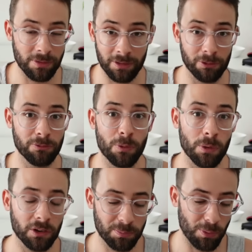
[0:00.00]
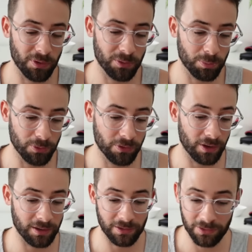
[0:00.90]
Their four X points boost
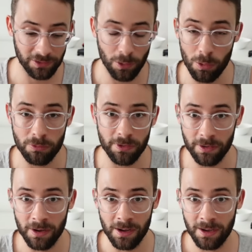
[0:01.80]
is over,